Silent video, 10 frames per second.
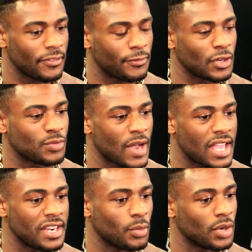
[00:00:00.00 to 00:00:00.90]
first
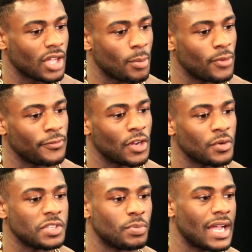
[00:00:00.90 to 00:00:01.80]
round ended with a couple of
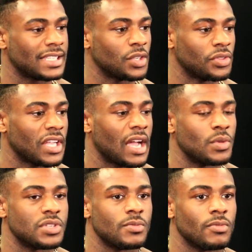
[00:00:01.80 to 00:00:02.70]
flurries, but I still think I
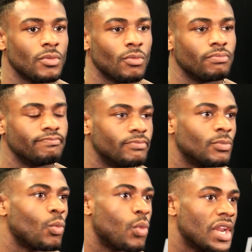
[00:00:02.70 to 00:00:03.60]
was
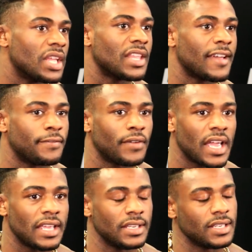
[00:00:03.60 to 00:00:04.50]
winning that
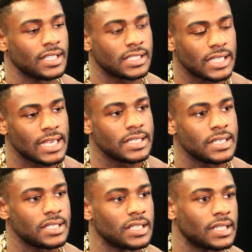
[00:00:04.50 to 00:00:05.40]
fight in the
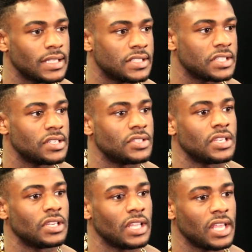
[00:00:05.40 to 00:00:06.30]
exchanges and the clinches
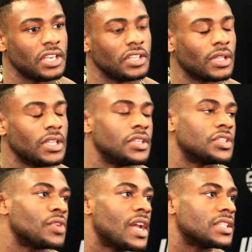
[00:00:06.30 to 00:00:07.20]
and landing the cleaner
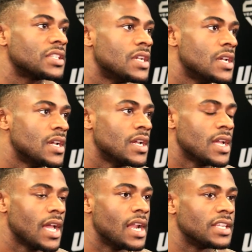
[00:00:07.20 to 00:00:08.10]
strikes.
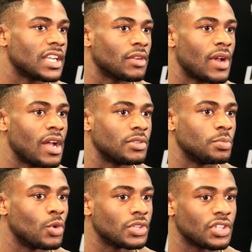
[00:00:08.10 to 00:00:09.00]
And the second round was
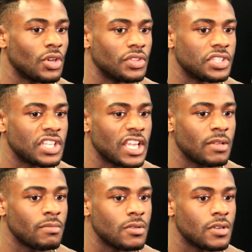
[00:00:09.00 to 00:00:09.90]
more so the
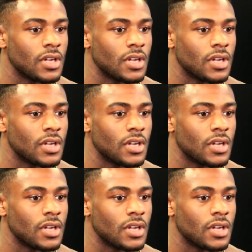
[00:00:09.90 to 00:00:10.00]
same.